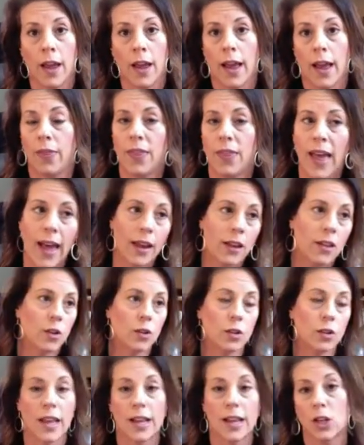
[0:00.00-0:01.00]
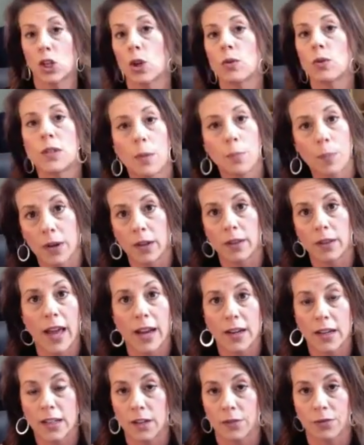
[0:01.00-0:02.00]
And that shows up in a
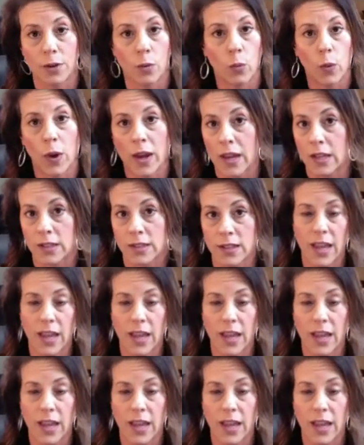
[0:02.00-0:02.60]
lot of different ways.